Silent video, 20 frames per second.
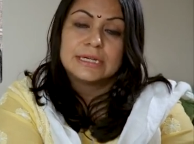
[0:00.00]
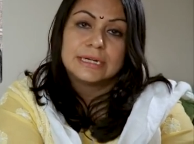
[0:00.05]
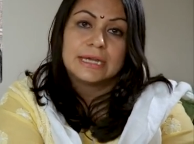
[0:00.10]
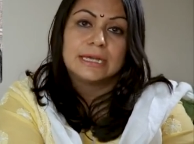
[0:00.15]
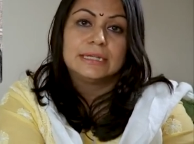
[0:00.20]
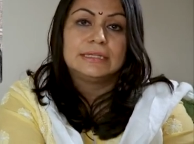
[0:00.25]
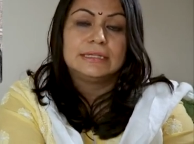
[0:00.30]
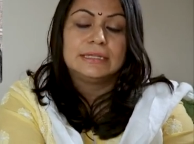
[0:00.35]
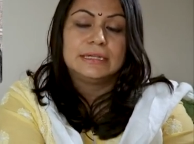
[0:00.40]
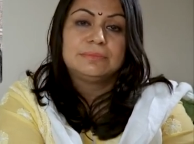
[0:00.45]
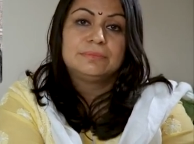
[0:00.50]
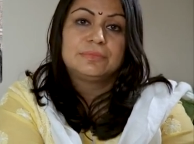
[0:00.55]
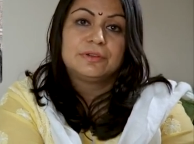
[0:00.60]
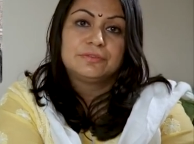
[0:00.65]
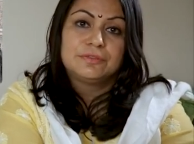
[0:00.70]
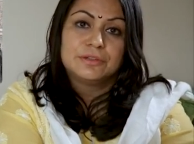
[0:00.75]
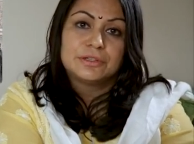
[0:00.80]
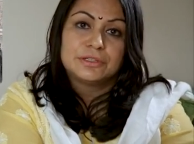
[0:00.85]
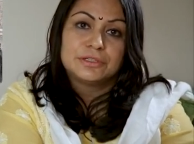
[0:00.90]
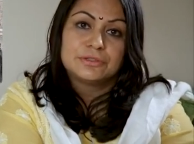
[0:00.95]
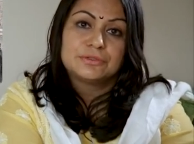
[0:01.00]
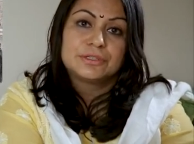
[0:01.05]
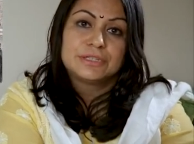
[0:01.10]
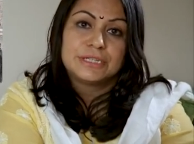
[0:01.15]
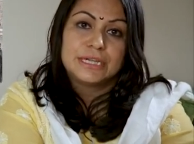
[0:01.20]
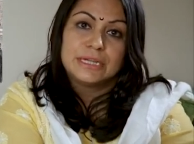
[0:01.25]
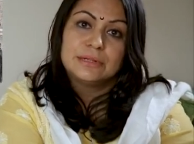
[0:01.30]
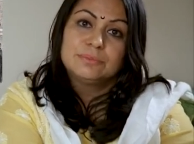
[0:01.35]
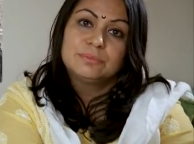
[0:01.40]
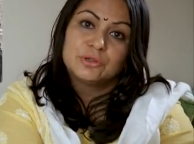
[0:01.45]
rather than prefer to
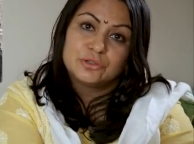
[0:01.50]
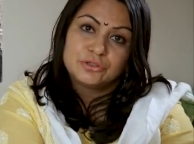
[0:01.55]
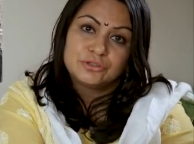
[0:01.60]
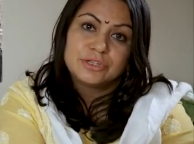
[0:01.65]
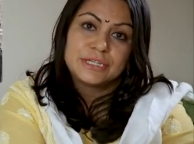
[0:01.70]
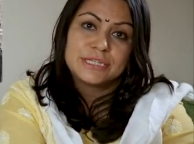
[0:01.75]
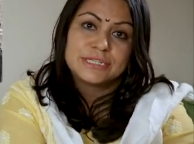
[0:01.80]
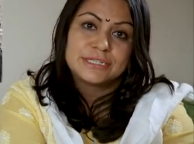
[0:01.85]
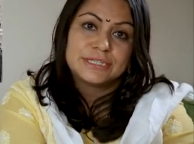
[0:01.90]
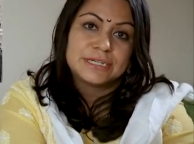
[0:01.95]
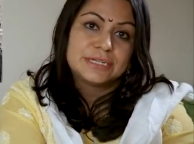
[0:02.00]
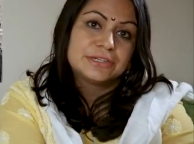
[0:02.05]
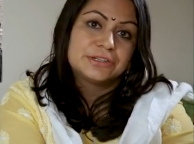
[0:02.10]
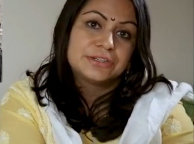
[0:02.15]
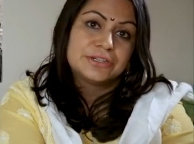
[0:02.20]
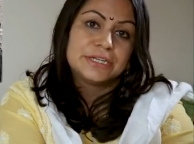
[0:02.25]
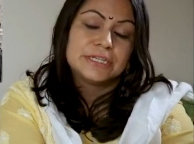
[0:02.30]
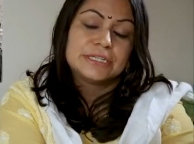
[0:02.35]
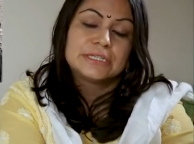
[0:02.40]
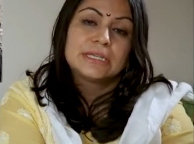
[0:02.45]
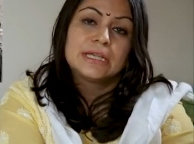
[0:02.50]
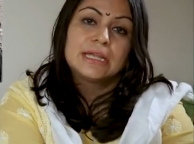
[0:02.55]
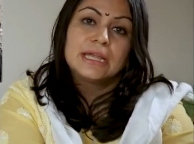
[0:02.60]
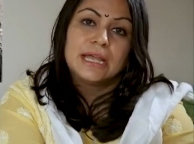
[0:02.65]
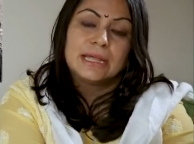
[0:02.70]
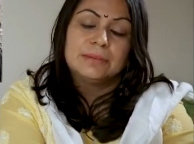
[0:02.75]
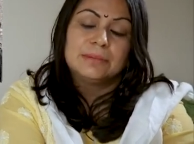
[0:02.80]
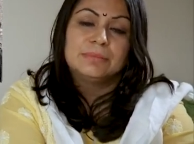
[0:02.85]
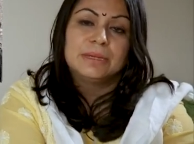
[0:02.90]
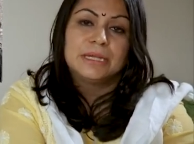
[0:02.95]
stay in Portuguese territories
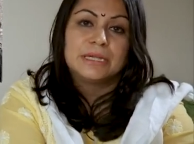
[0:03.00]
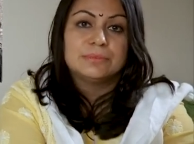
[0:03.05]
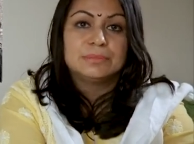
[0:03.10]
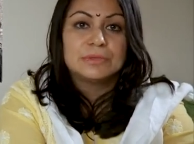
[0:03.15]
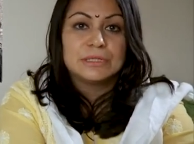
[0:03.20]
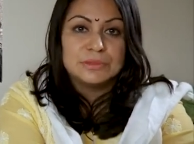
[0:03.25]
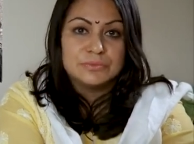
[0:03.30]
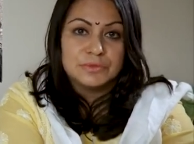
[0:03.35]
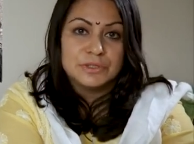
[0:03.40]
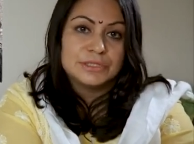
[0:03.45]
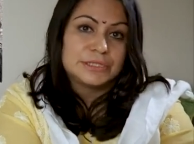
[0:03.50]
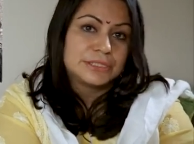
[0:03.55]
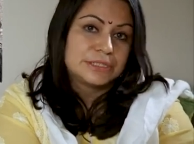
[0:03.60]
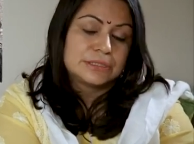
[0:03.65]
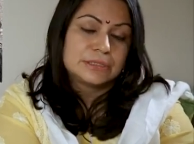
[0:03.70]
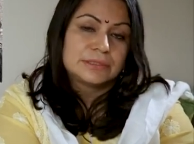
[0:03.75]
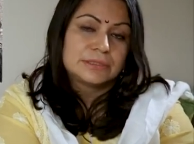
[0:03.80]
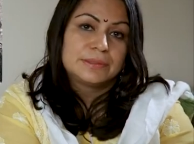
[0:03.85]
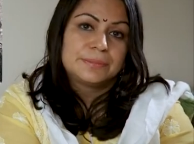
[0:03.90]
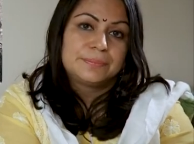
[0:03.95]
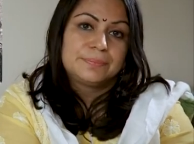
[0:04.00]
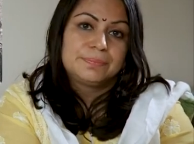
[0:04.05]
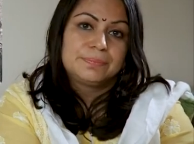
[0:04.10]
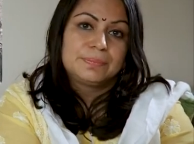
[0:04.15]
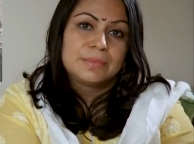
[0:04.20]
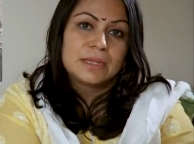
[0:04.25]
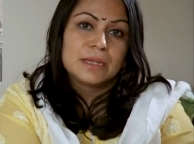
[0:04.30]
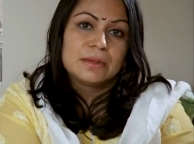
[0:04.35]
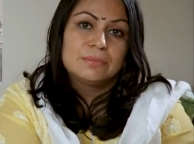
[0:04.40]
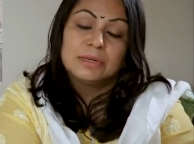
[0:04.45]
and become converted.
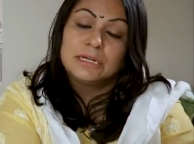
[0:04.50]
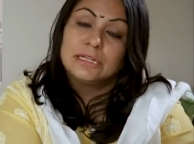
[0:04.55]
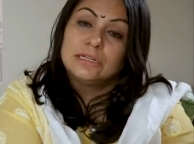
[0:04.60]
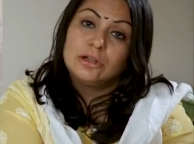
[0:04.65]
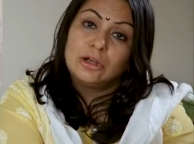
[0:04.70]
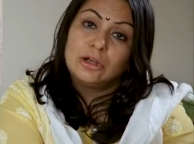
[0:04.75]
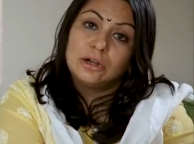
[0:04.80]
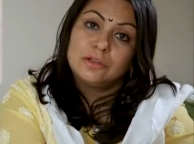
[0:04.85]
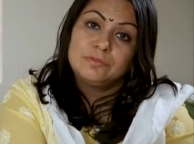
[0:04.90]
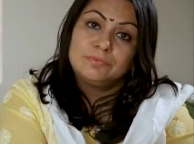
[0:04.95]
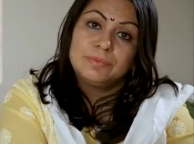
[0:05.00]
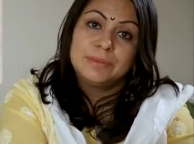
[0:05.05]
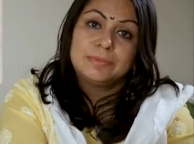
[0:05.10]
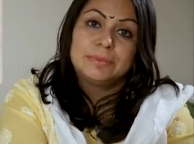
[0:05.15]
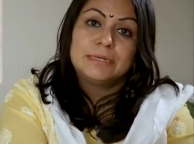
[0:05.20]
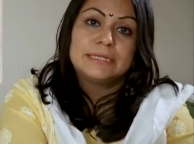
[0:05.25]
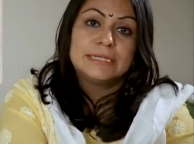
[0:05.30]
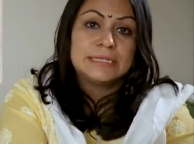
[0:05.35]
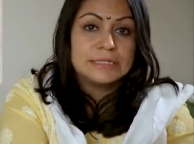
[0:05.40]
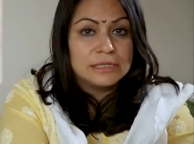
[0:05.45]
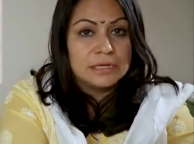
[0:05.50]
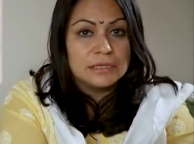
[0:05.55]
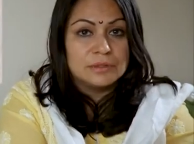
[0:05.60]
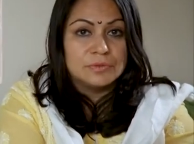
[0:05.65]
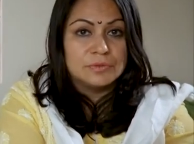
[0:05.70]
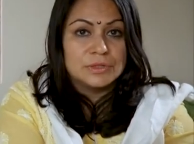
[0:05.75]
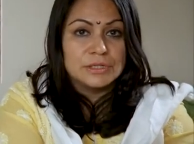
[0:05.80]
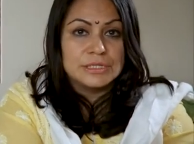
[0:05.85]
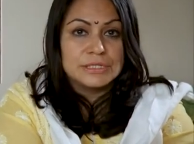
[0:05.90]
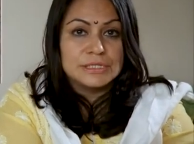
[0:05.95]
But a lot of people did
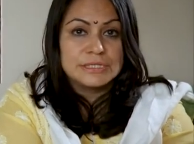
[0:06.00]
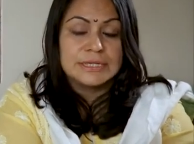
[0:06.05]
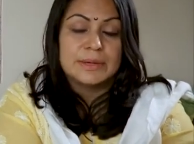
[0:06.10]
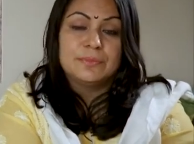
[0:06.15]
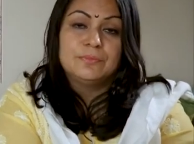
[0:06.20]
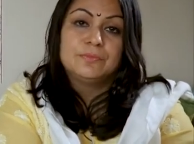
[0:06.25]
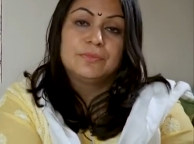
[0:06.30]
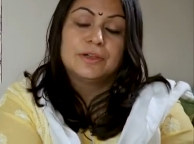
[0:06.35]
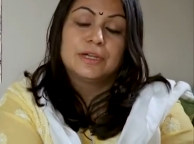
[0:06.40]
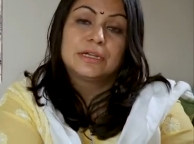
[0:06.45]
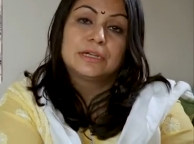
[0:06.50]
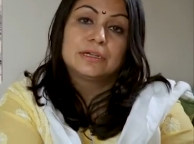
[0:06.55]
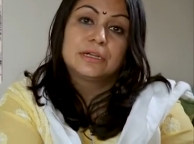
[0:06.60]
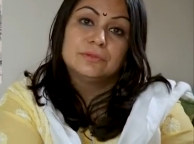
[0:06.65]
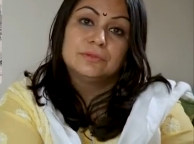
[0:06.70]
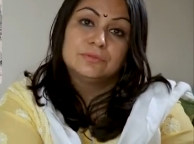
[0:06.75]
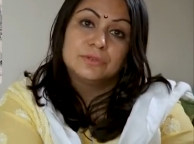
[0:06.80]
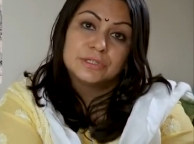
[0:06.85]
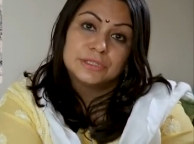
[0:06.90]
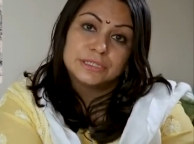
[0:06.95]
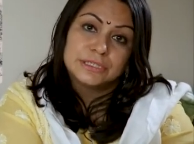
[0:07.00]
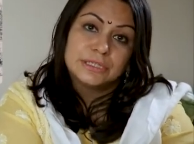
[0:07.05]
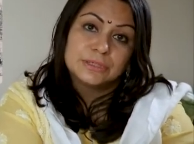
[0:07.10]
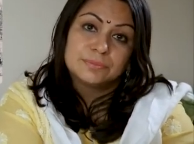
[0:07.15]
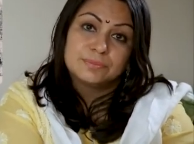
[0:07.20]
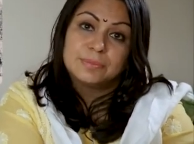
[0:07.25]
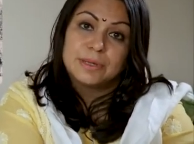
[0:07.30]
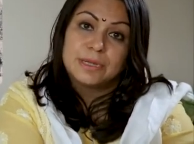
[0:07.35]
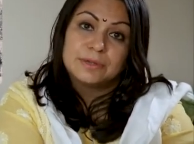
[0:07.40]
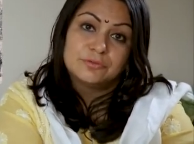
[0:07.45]
convert. Some were converted
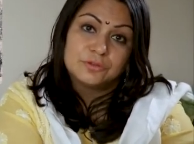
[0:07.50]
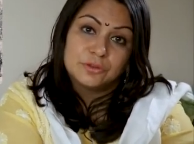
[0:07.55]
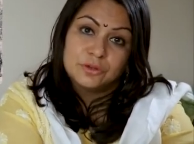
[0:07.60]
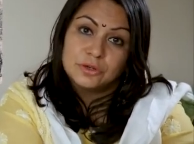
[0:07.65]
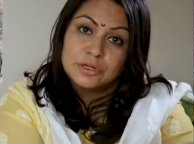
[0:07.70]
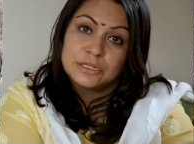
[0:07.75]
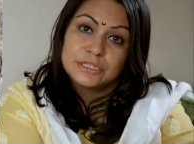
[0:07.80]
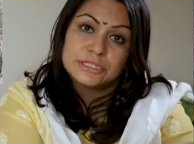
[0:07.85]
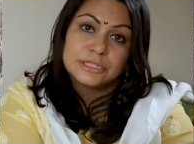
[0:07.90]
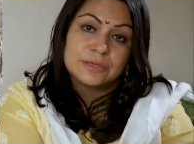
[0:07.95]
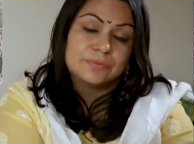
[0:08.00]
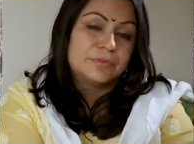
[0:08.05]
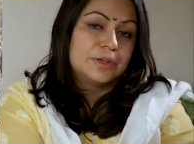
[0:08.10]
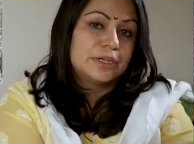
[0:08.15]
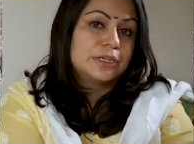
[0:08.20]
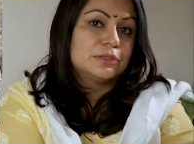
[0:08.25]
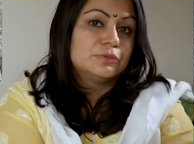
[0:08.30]
by force, some were